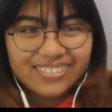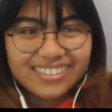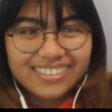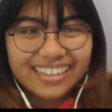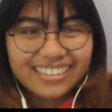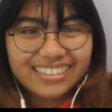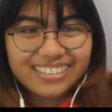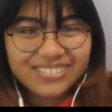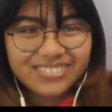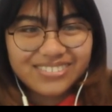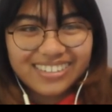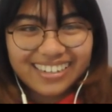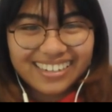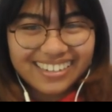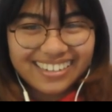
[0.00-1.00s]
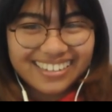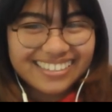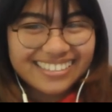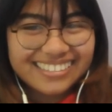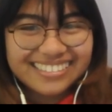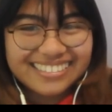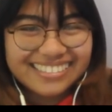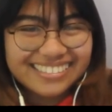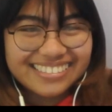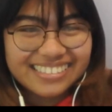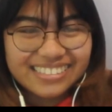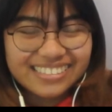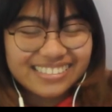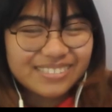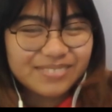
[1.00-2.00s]
Thank you
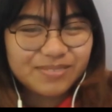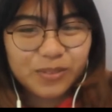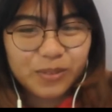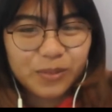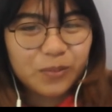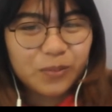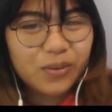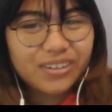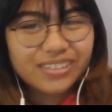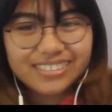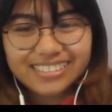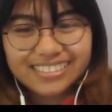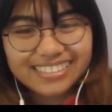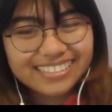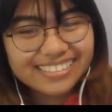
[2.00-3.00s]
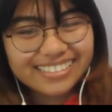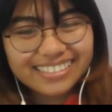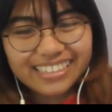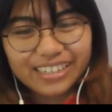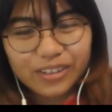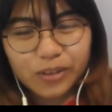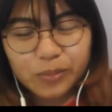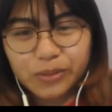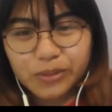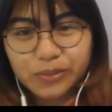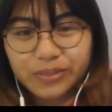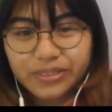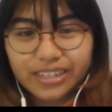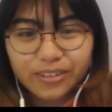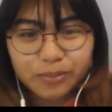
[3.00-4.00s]
guys for watching. I hope
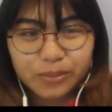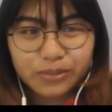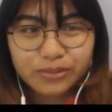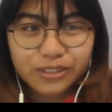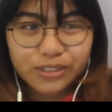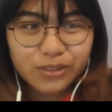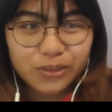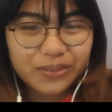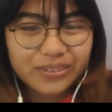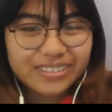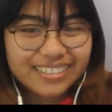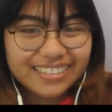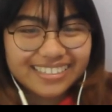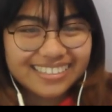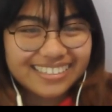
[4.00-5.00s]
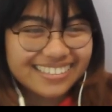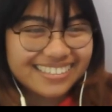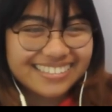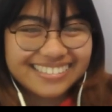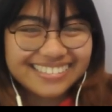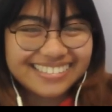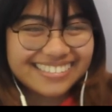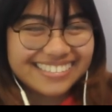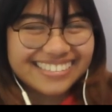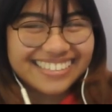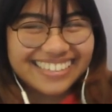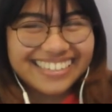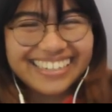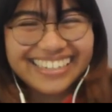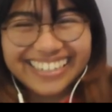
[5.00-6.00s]
you enjoyed
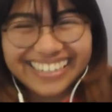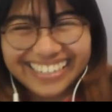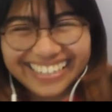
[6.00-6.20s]
it.